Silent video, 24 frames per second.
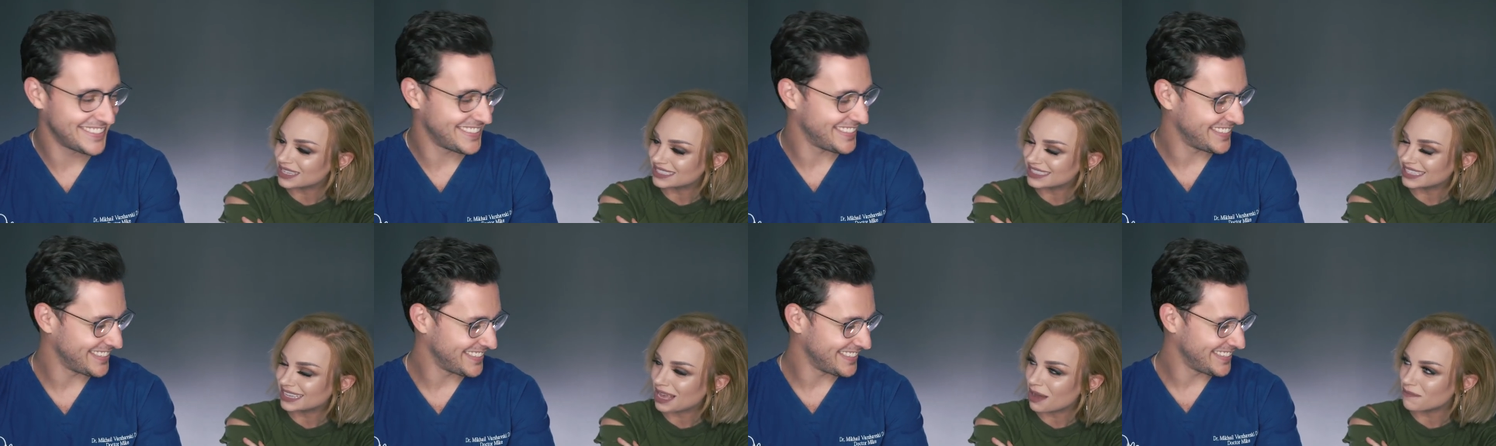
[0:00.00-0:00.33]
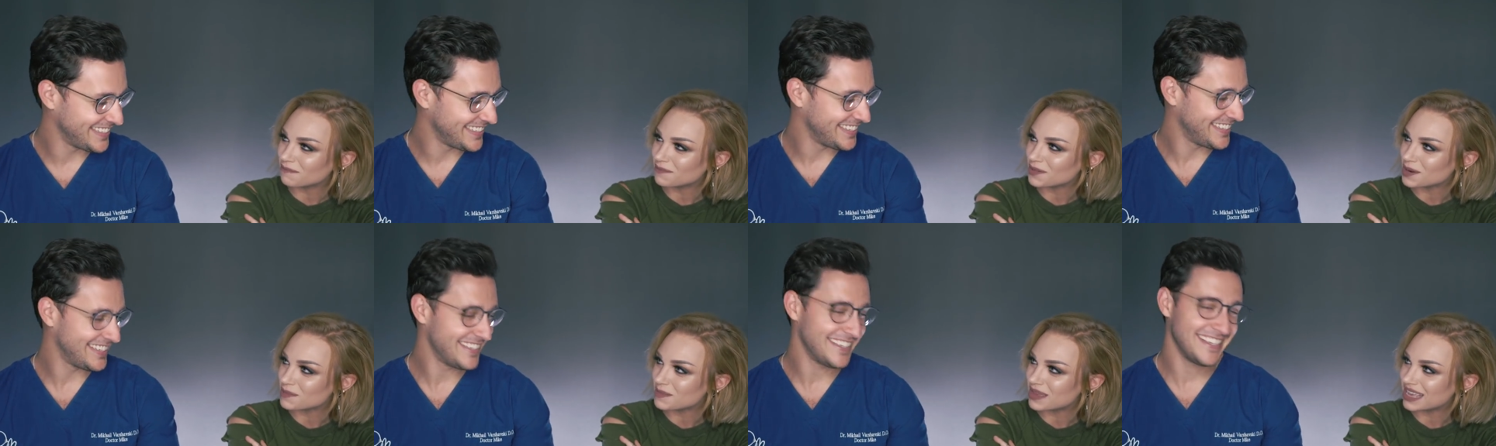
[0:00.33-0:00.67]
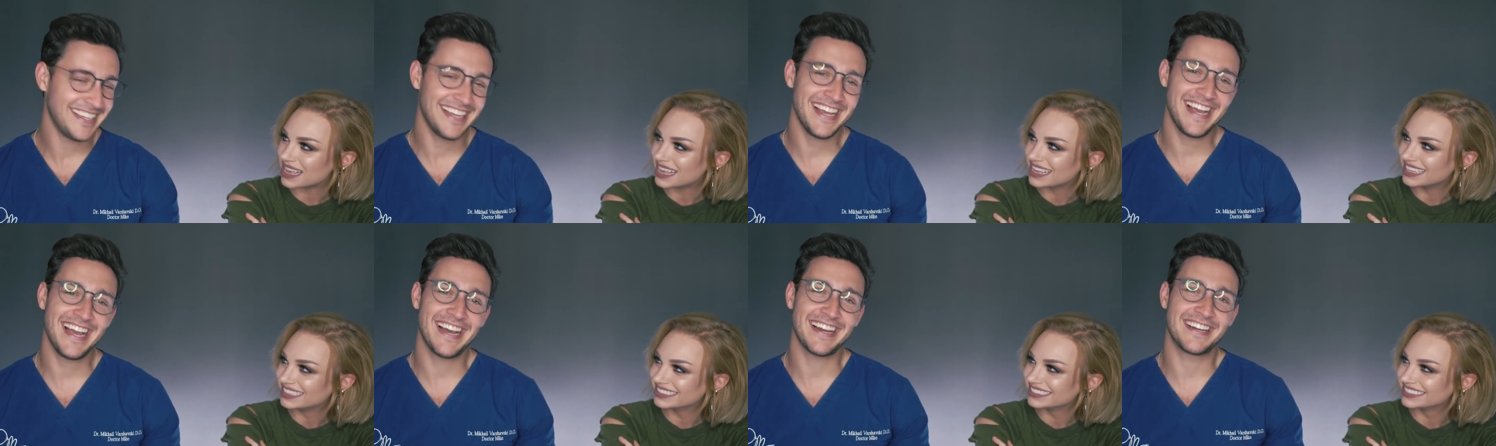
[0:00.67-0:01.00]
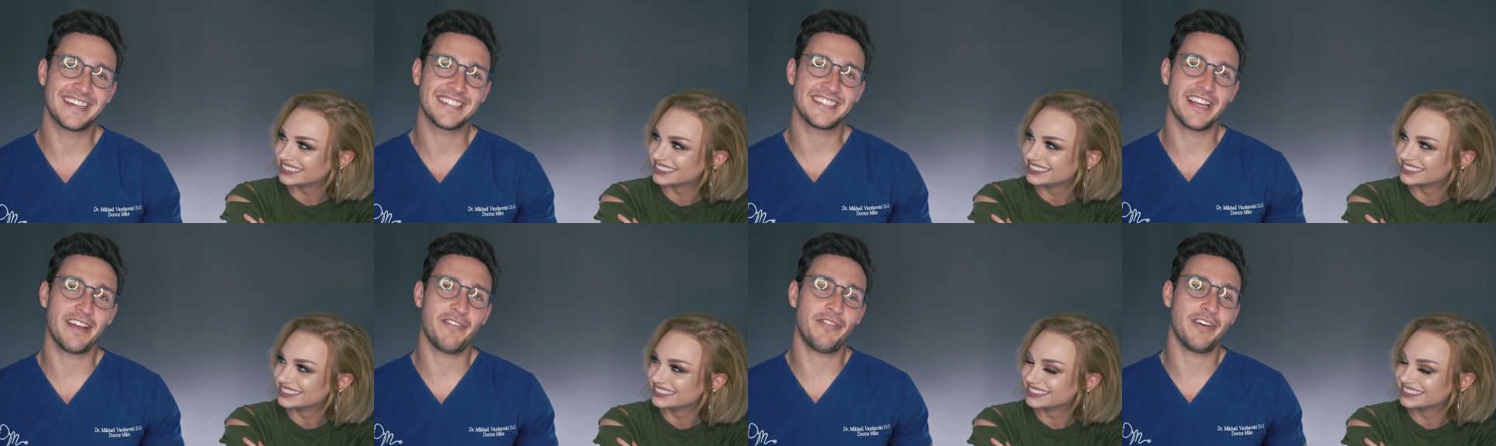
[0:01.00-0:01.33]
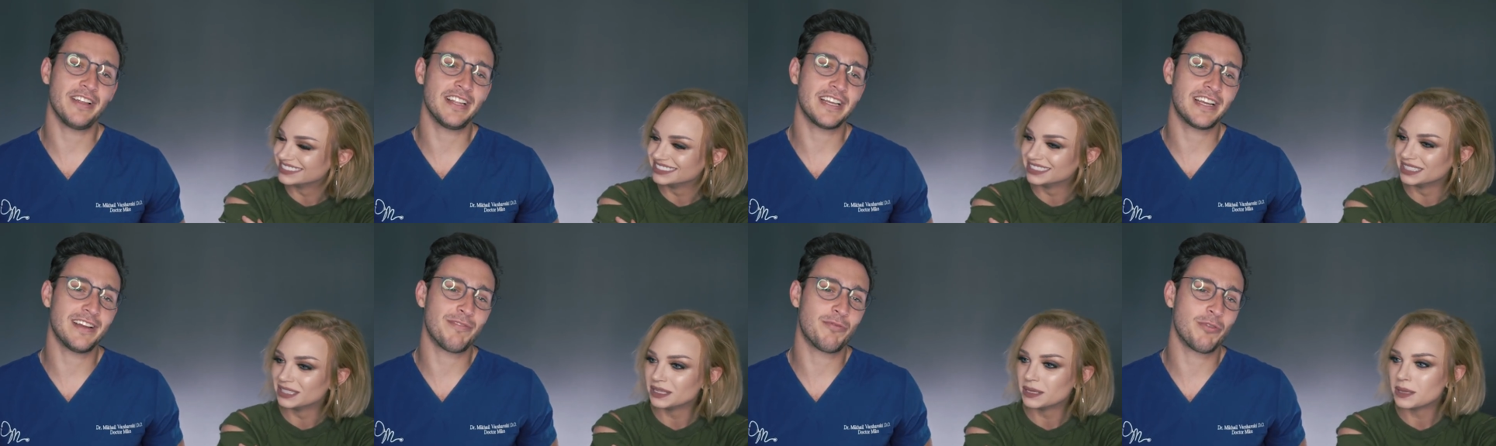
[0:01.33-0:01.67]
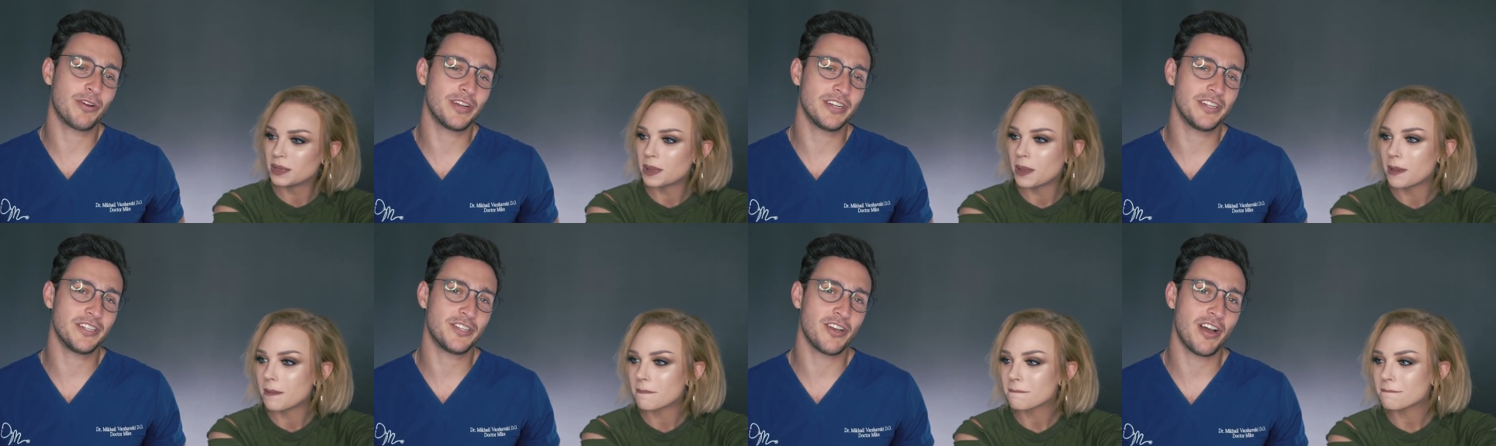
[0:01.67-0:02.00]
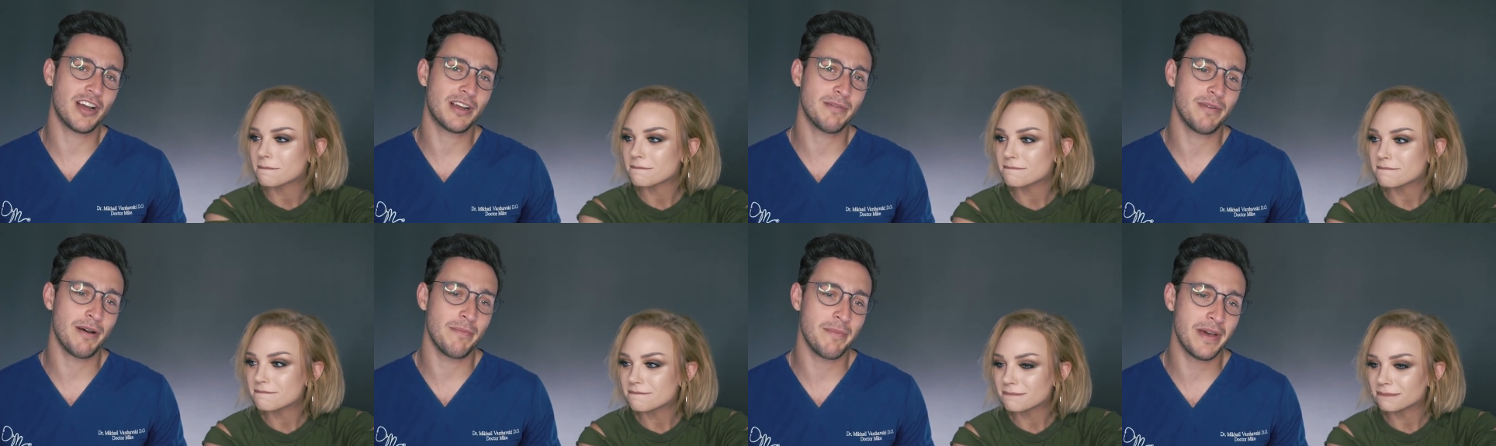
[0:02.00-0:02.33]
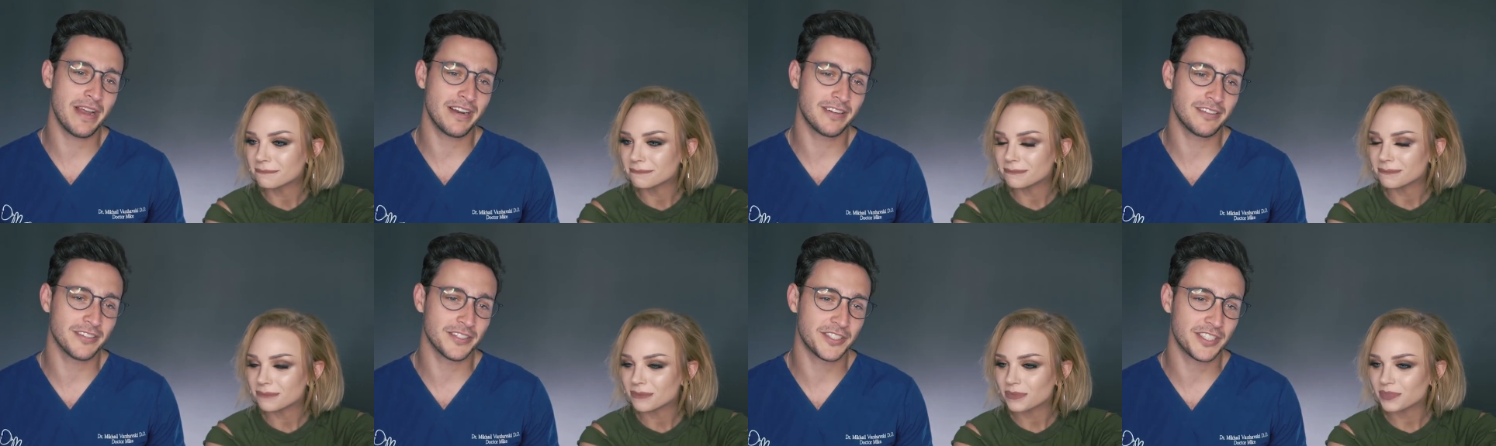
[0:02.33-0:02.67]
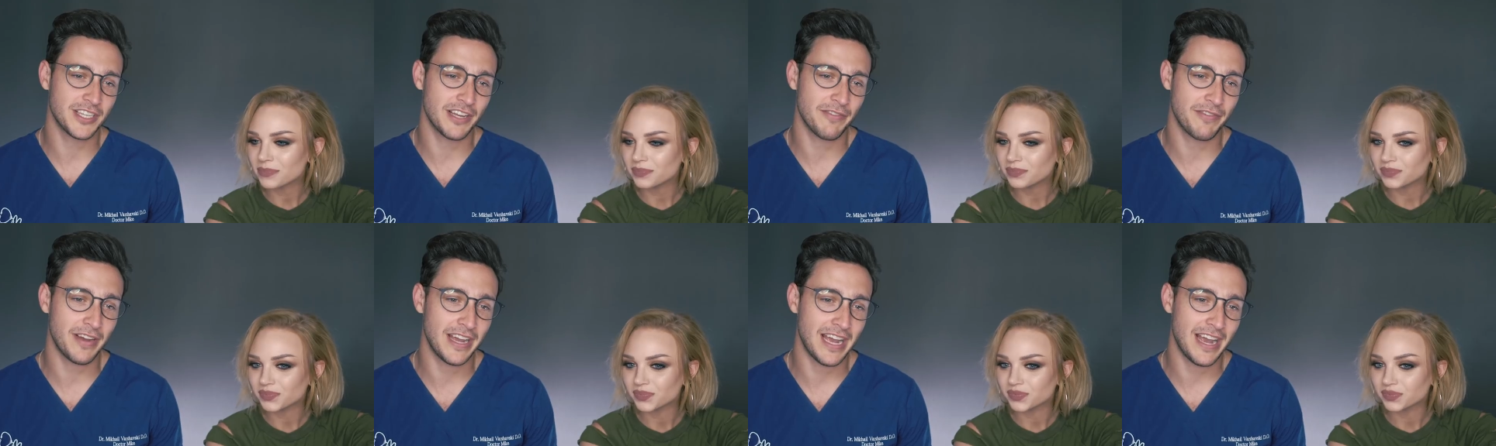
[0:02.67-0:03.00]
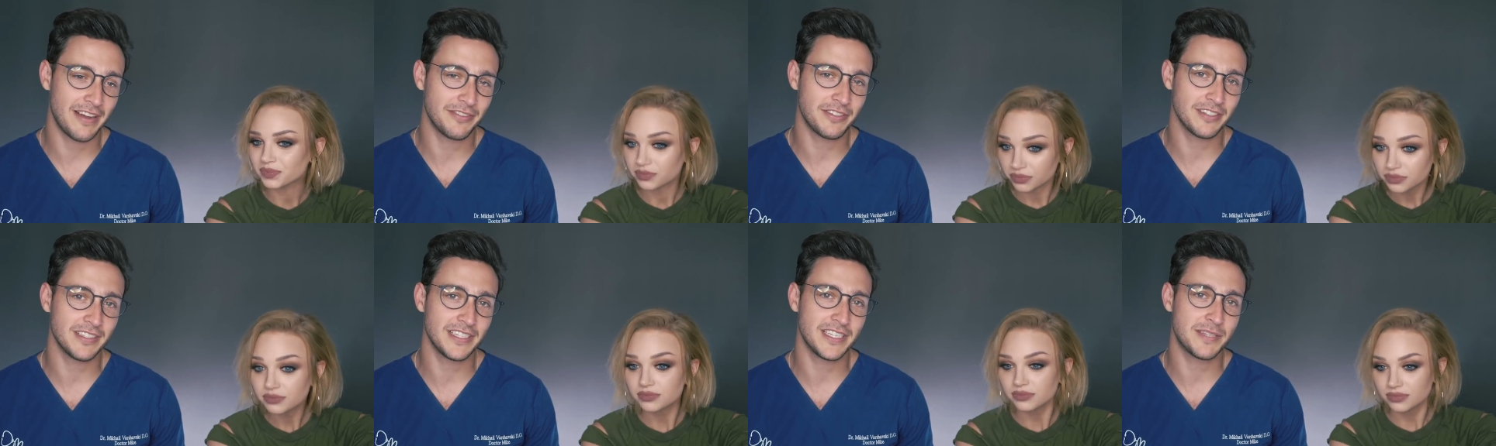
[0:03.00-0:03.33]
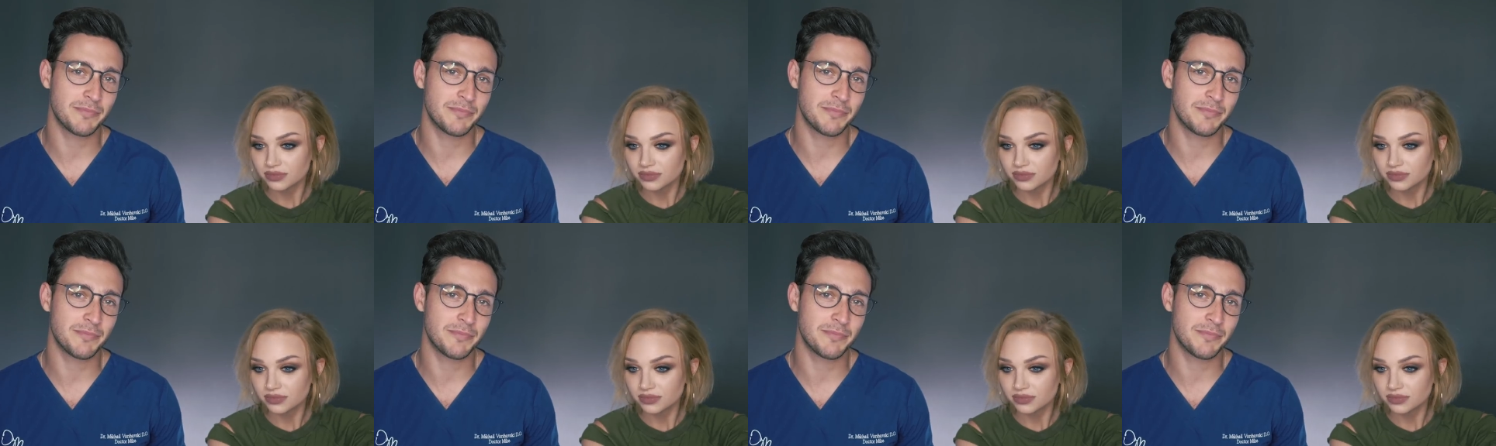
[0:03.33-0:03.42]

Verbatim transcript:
Speaker 1: dressing up for me. Yeah, because I felt like if we're going to talk about medical stuff, I have to at